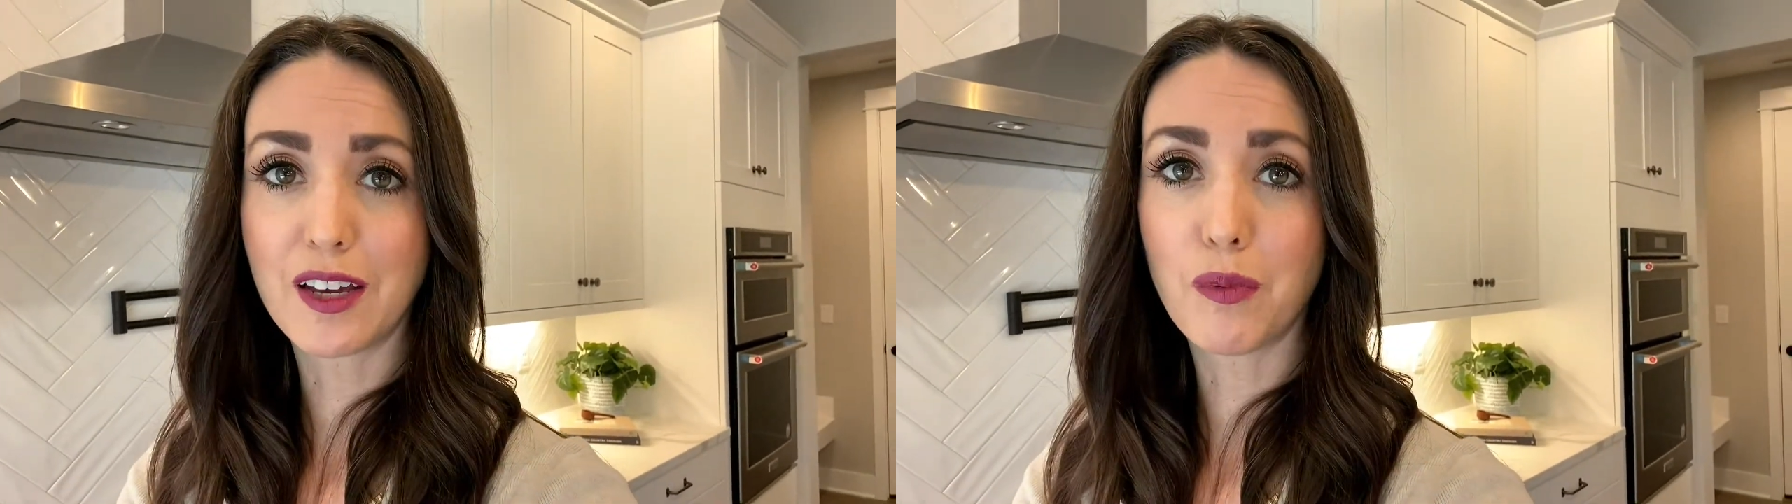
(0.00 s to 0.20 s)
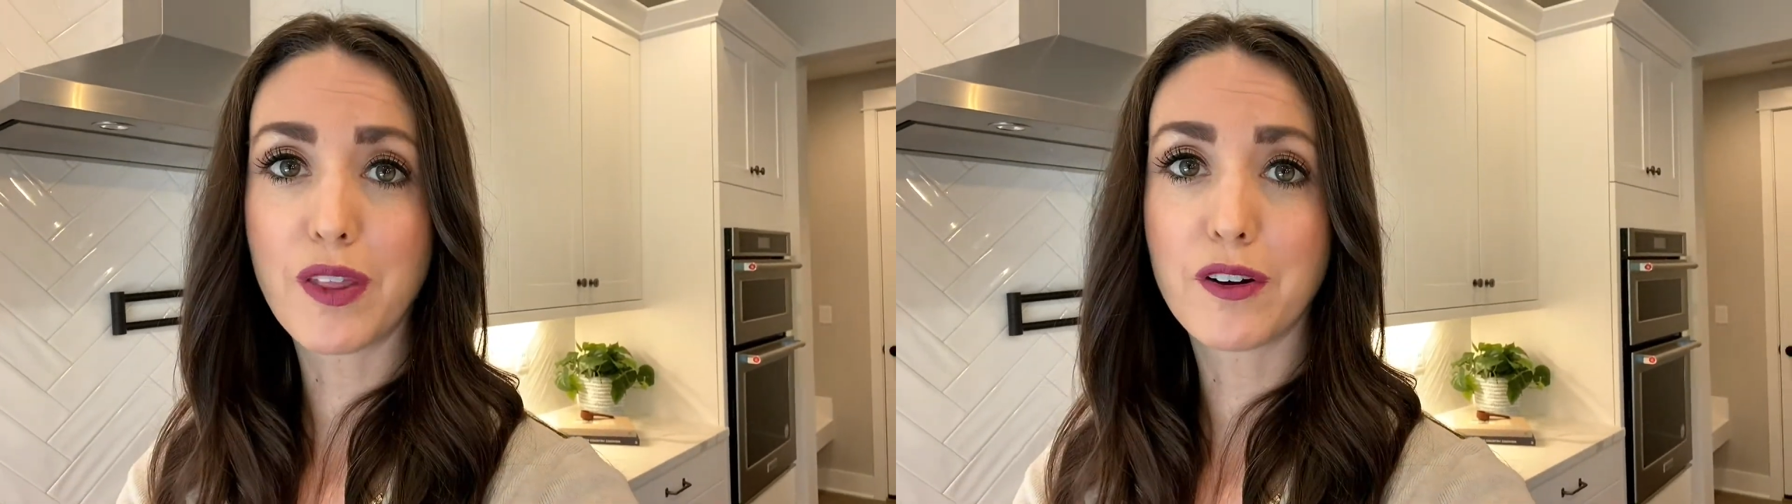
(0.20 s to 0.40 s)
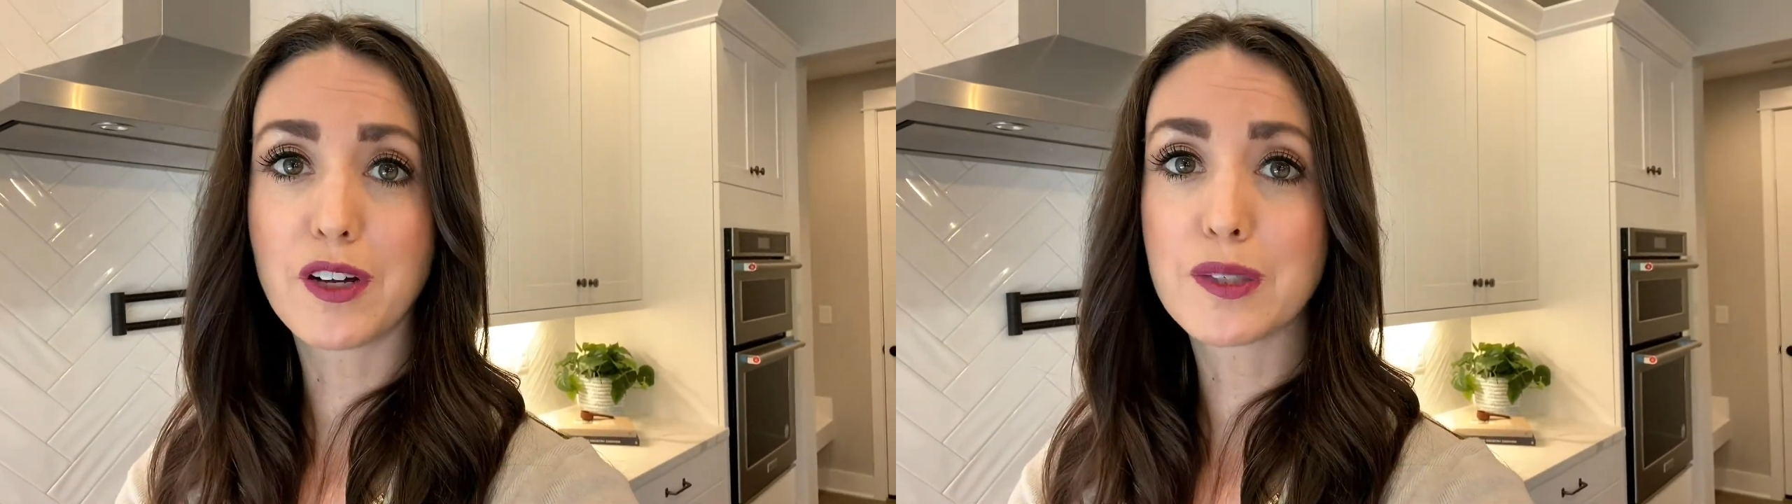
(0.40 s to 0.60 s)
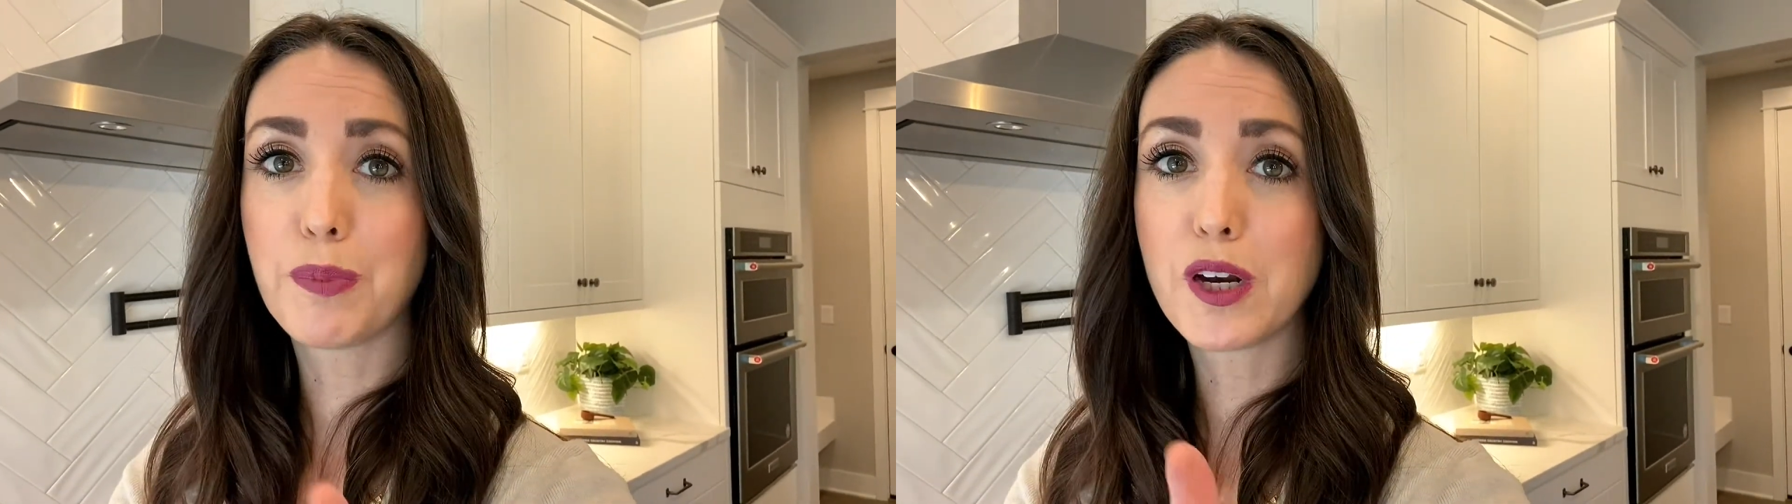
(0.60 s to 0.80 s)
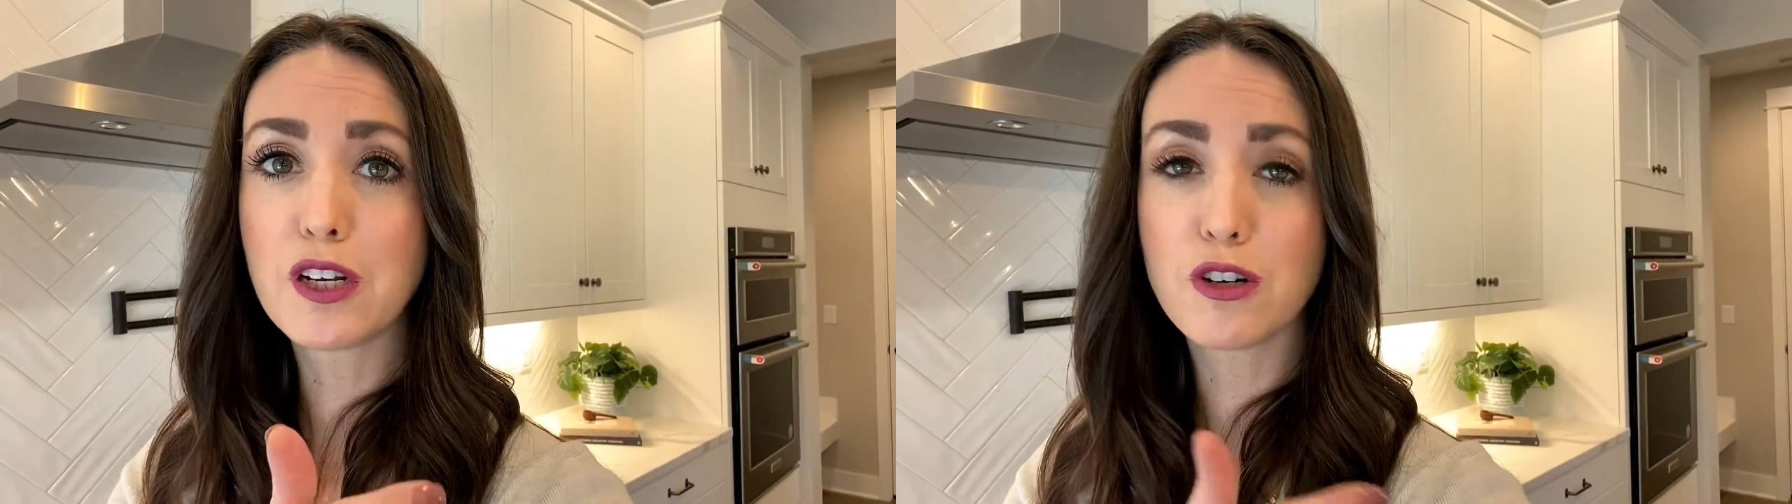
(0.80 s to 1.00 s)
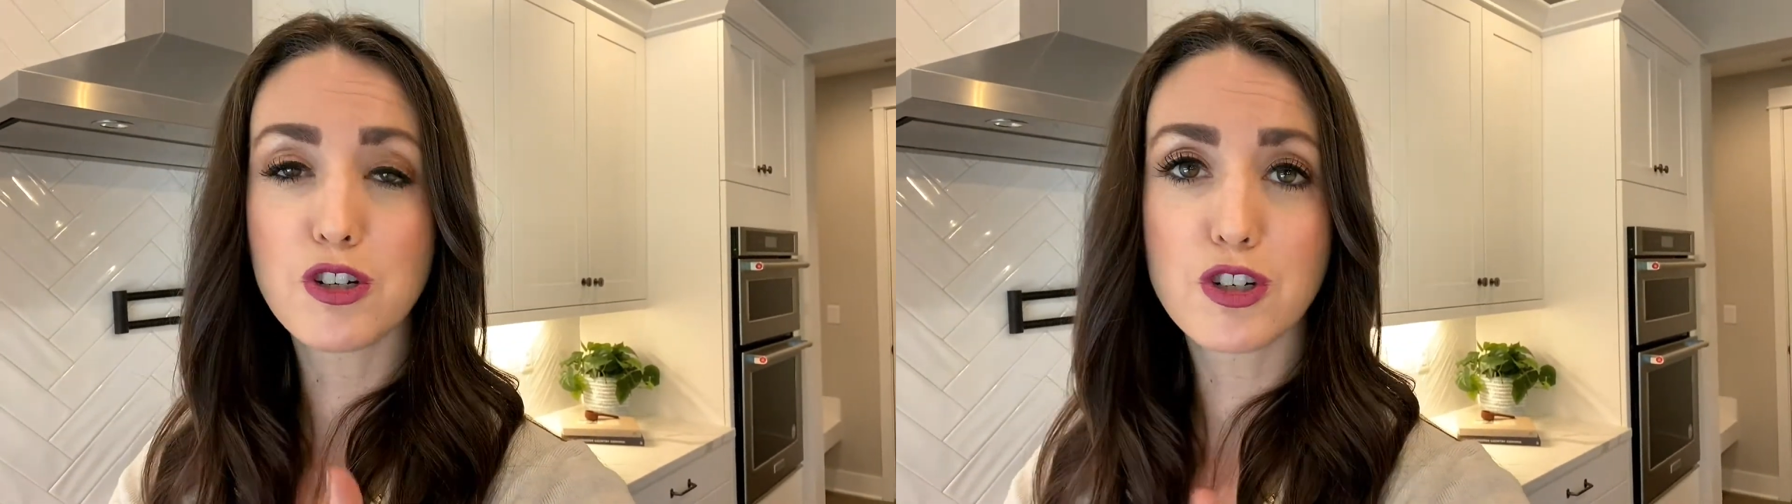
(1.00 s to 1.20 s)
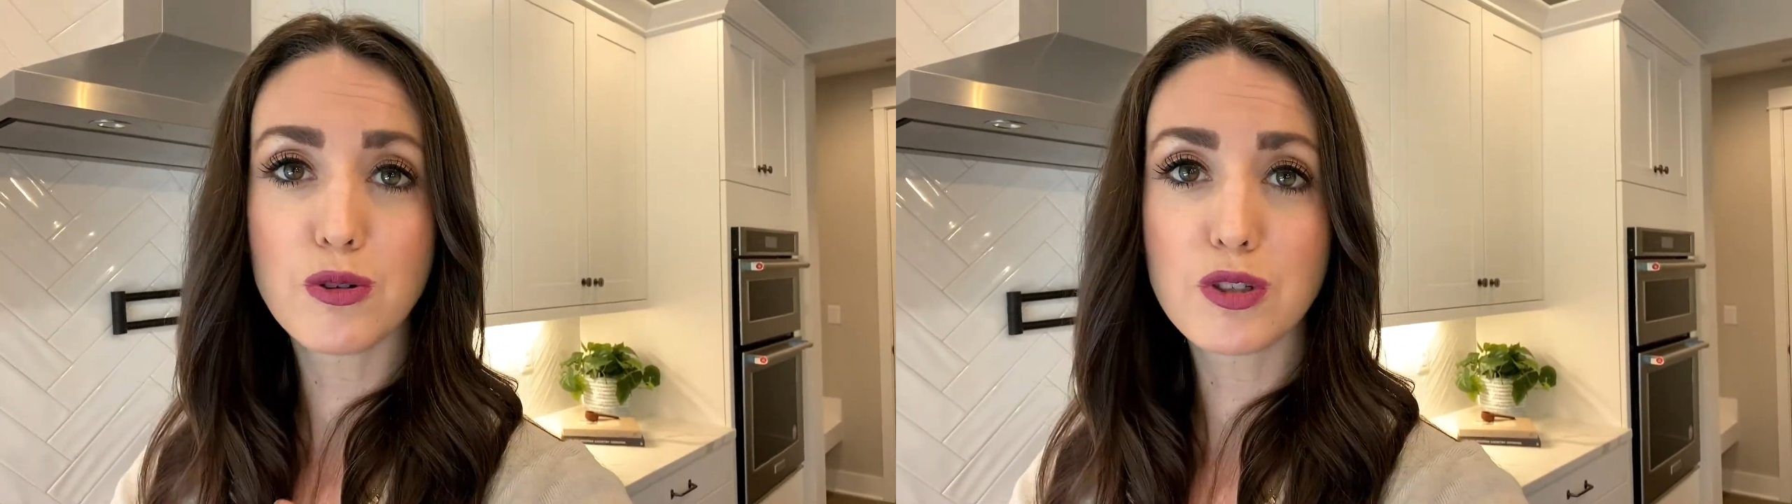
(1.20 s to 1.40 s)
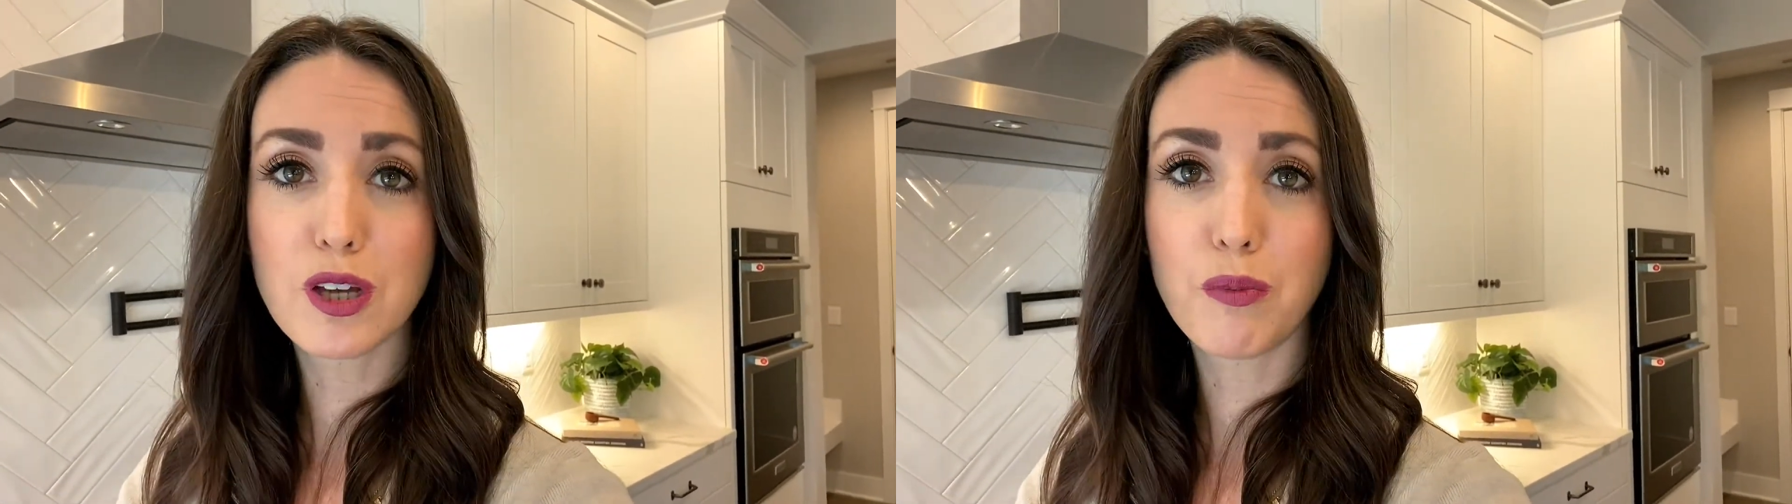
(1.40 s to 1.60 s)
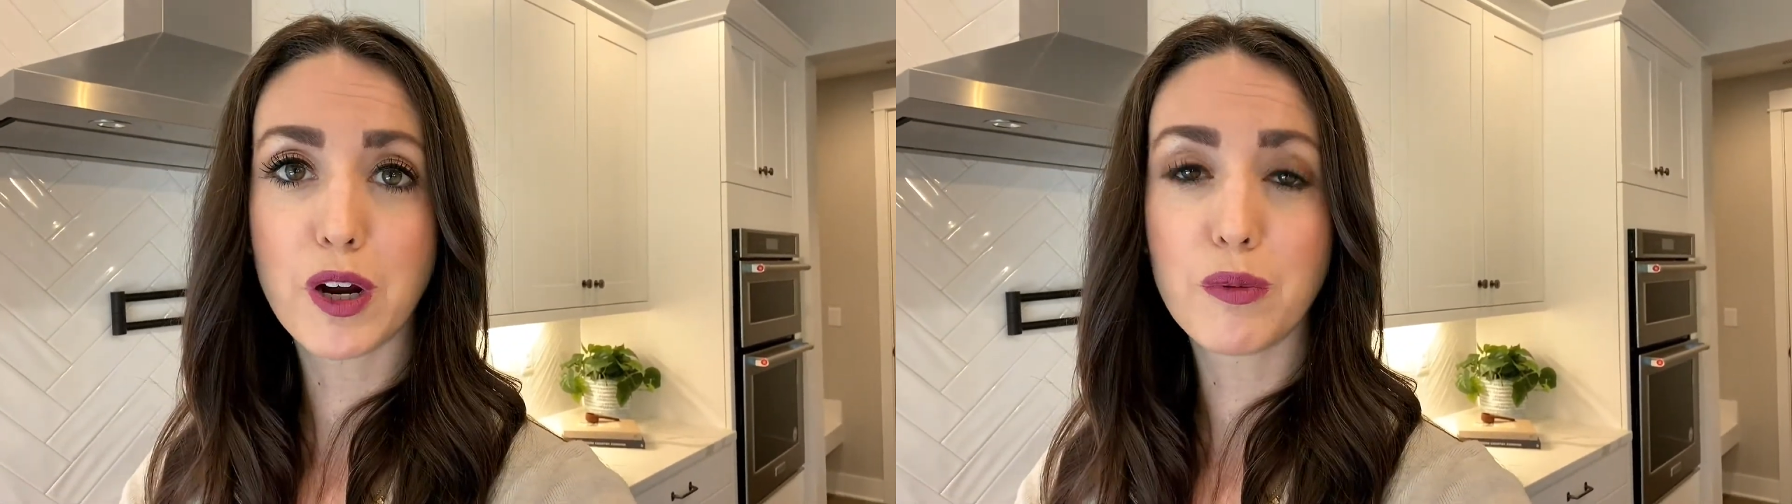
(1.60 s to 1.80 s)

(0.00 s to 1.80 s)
whether it's putting your shoes somewhere